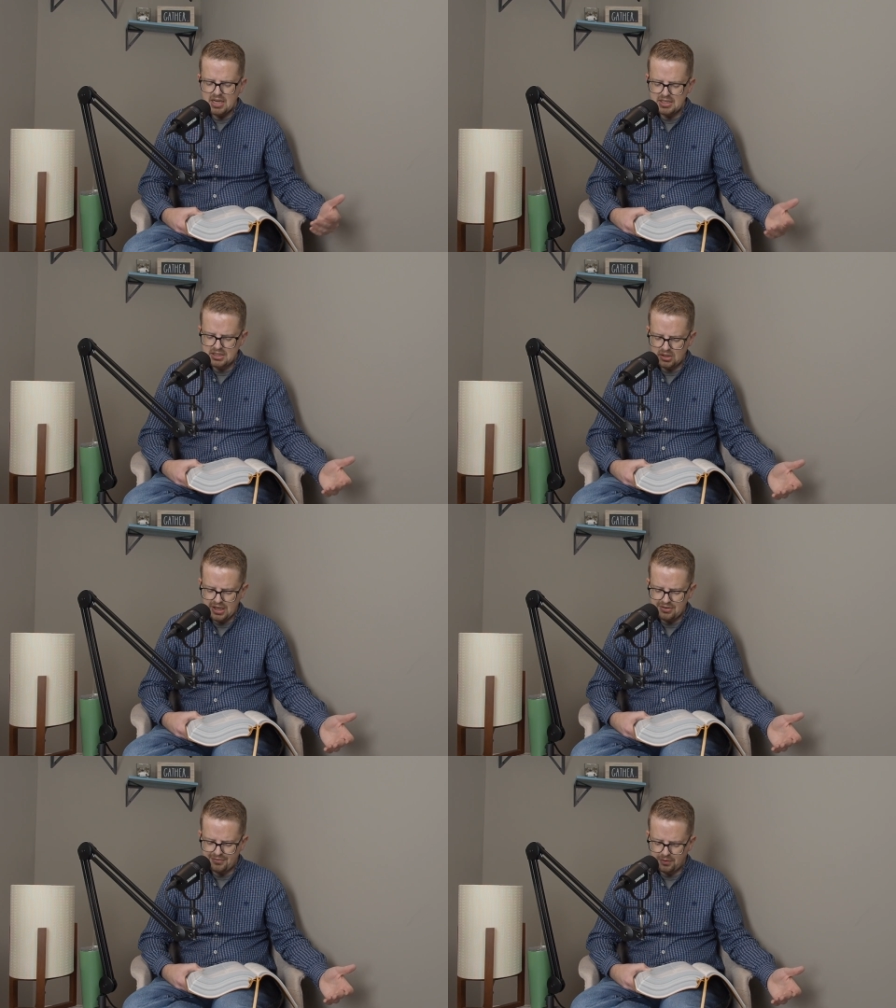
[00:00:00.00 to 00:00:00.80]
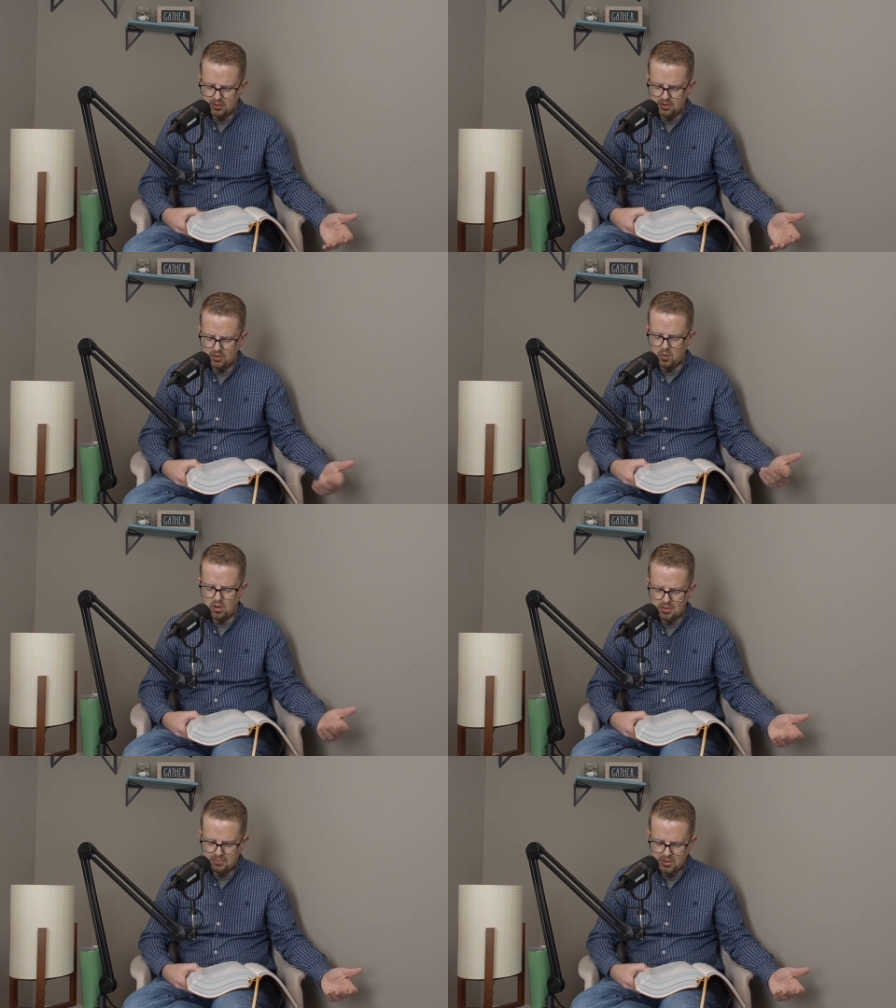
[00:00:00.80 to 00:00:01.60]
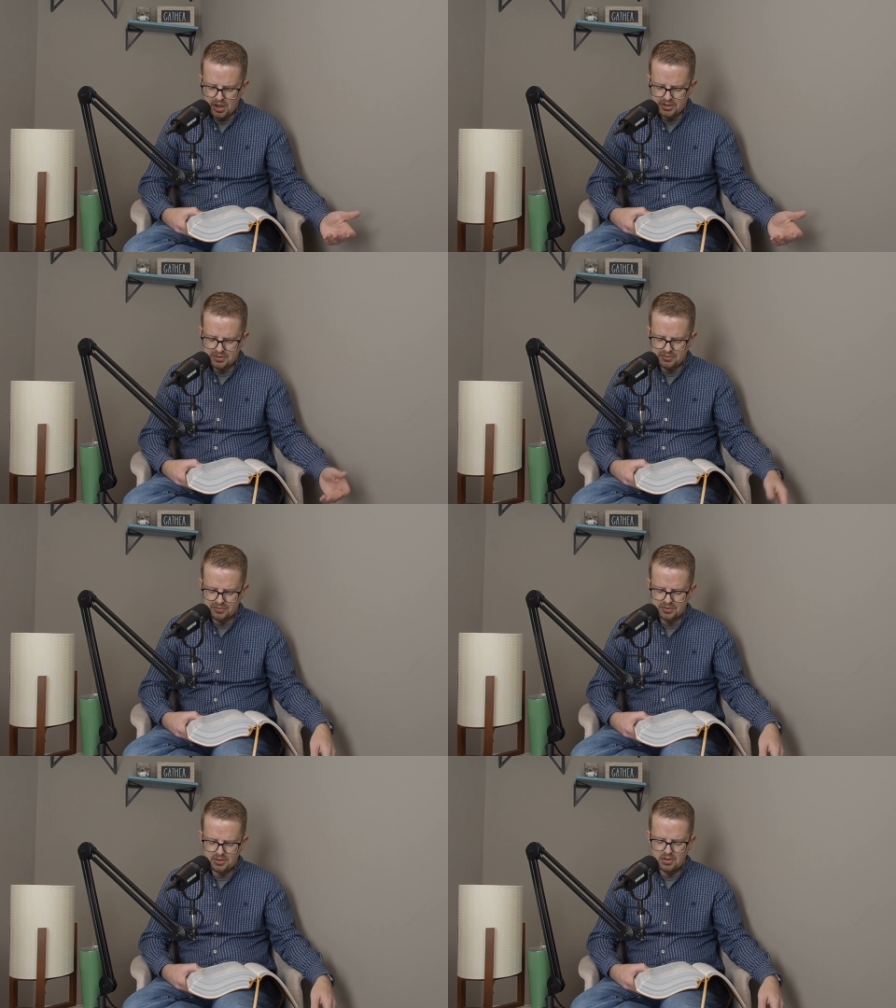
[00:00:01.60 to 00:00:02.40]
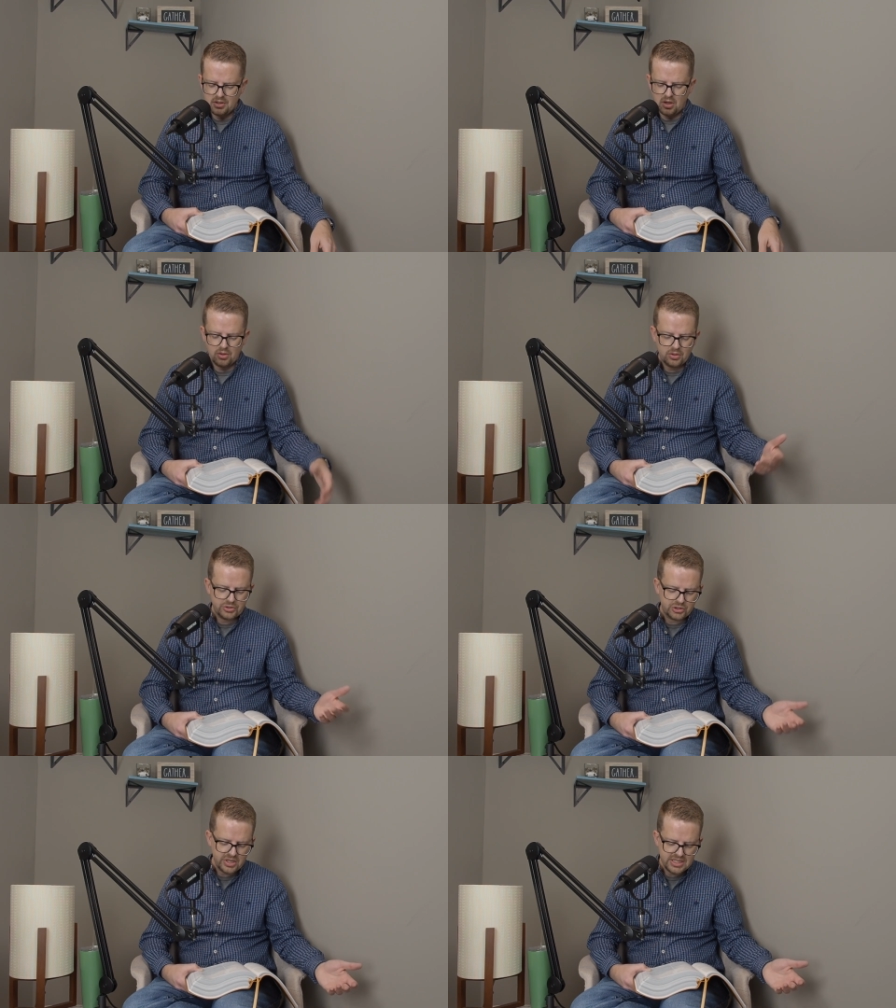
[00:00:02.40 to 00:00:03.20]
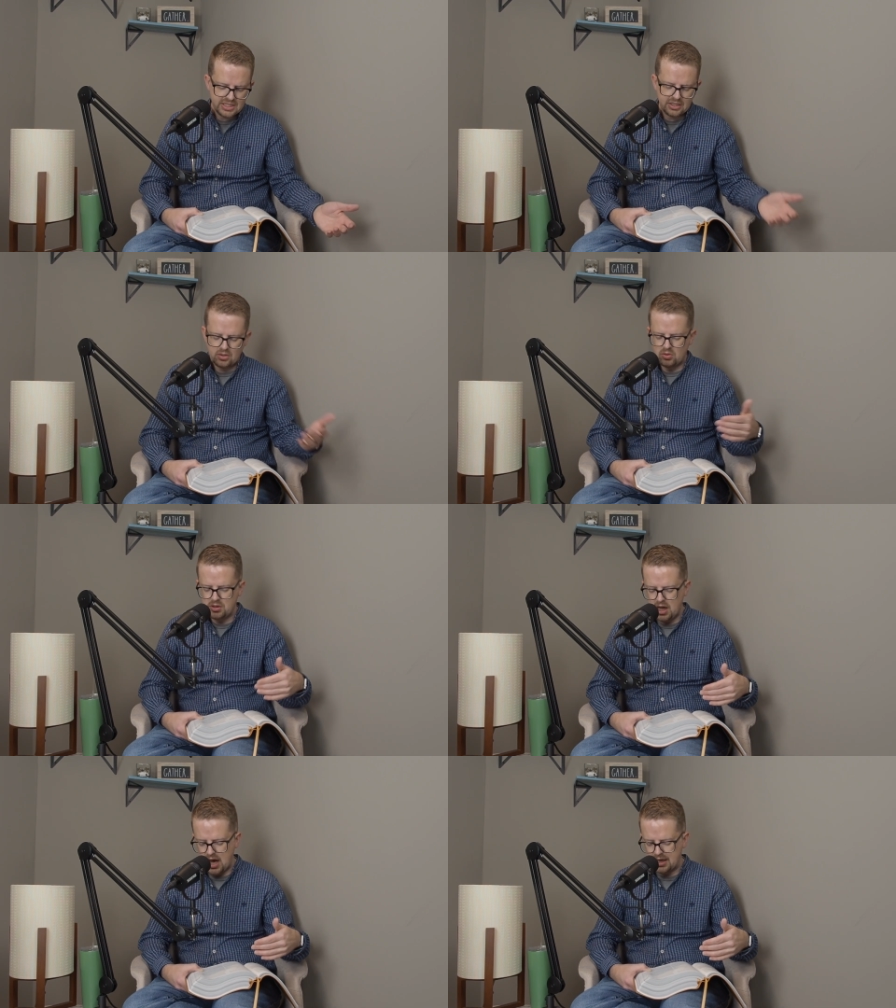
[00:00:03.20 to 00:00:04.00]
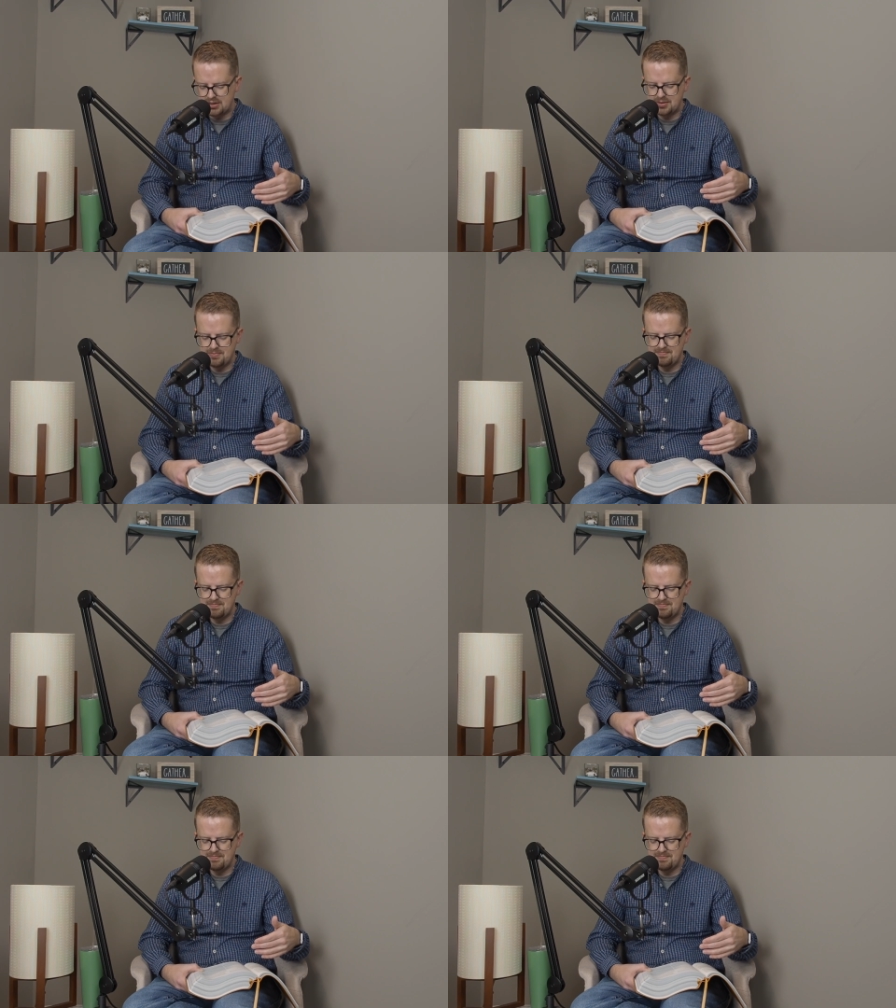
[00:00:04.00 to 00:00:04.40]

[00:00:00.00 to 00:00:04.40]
Is the land fertile or unproductive? Are there trees in it or not?